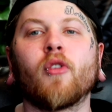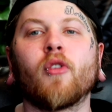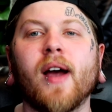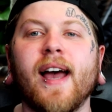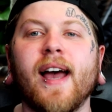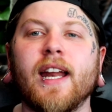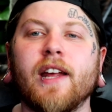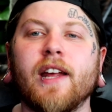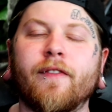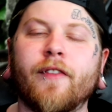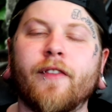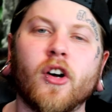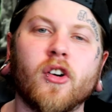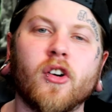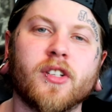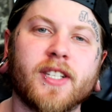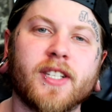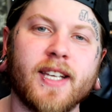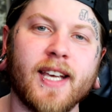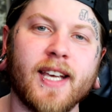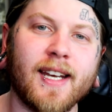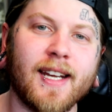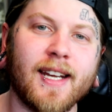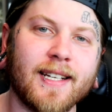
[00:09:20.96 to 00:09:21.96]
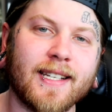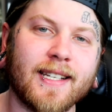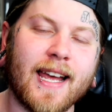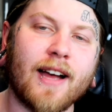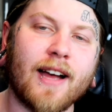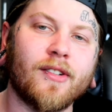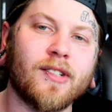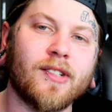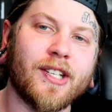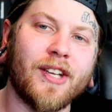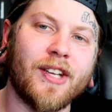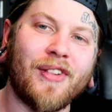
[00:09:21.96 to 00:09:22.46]
Alrighty folks, getting
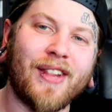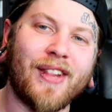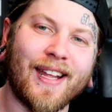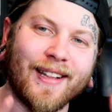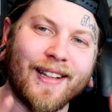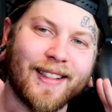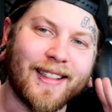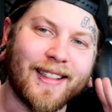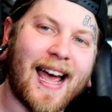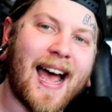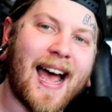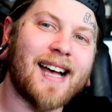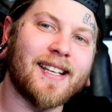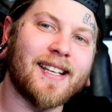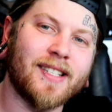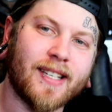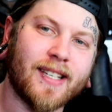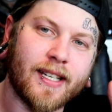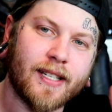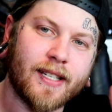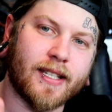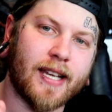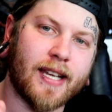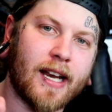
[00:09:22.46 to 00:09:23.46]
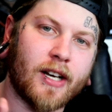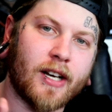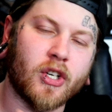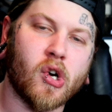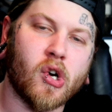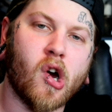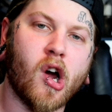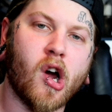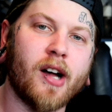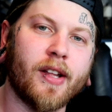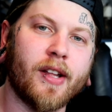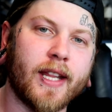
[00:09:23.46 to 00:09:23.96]
down to the last
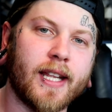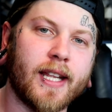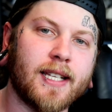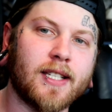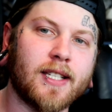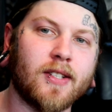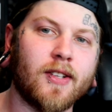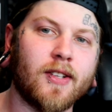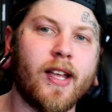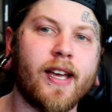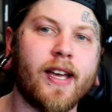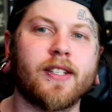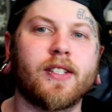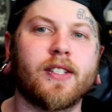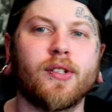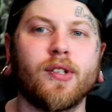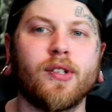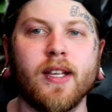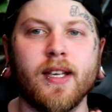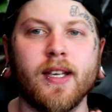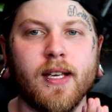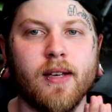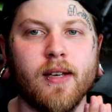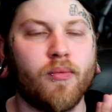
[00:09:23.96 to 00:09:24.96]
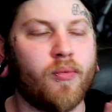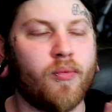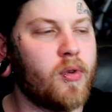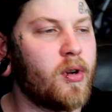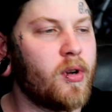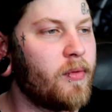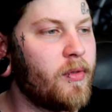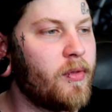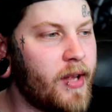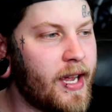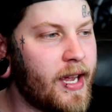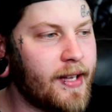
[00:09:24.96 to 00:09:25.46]
contender on this list.
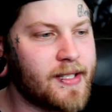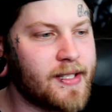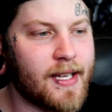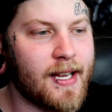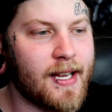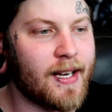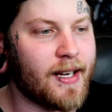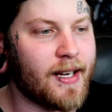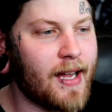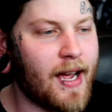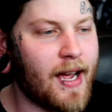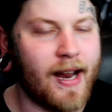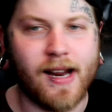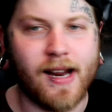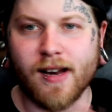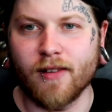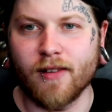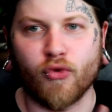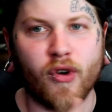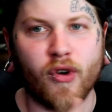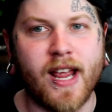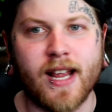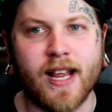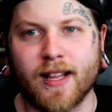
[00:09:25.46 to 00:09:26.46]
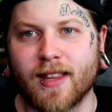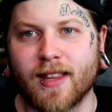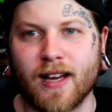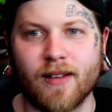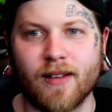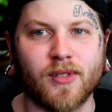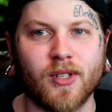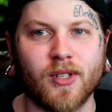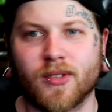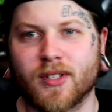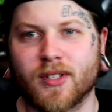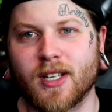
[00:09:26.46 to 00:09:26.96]
It's not, I didn't rank
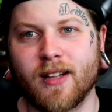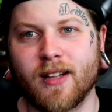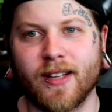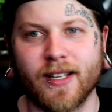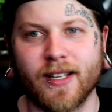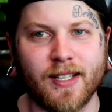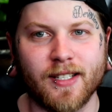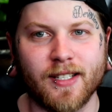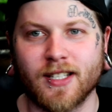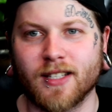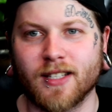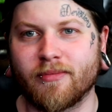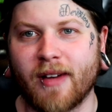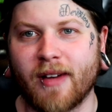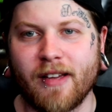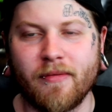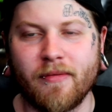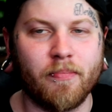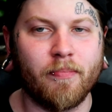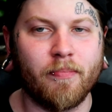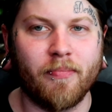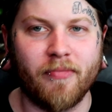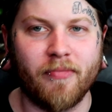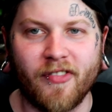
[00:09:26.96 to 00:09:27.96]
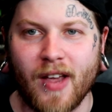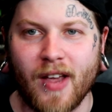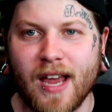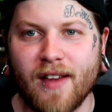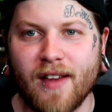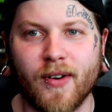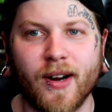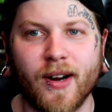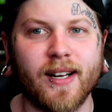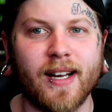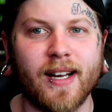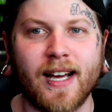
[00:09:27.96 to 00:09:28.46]
them, so it's not like this is my
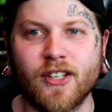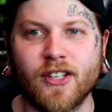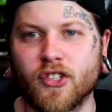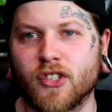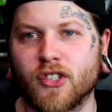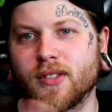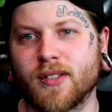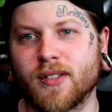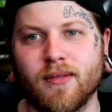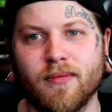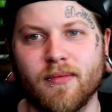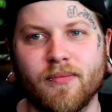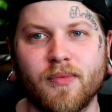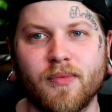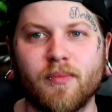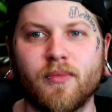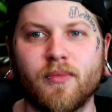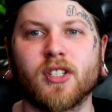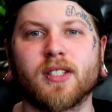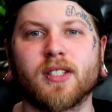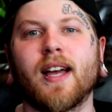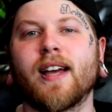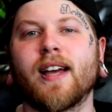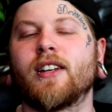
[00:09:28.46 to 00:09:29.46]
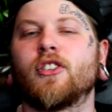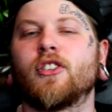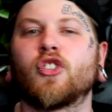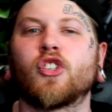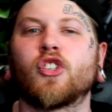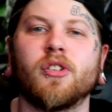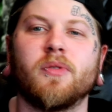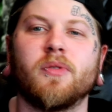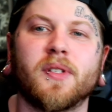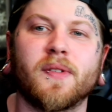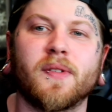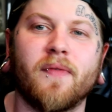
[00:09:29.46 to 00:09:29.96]
favorite. I just decided to
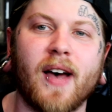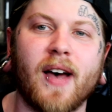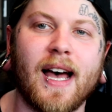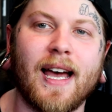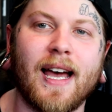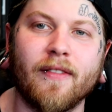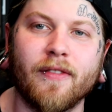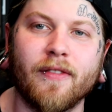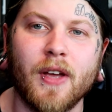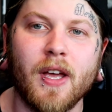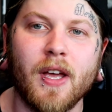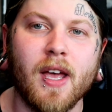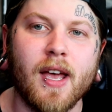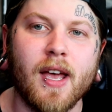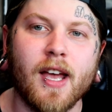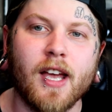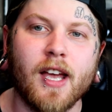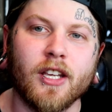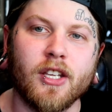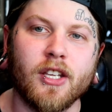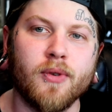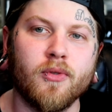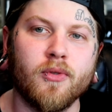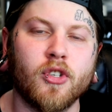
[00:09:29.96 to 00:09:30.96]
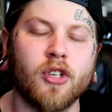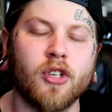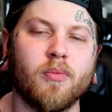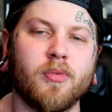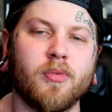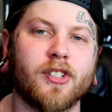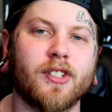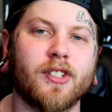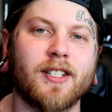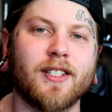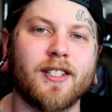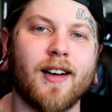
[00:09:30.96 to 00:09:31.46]
choose 5
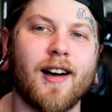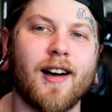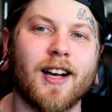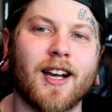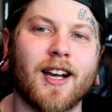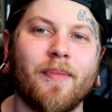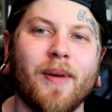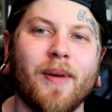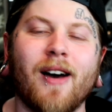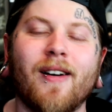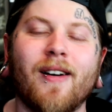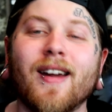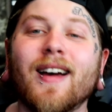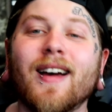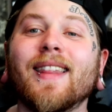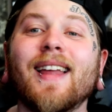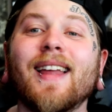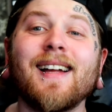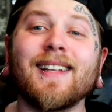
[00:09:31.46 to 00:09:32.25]
YouTubers to talk about.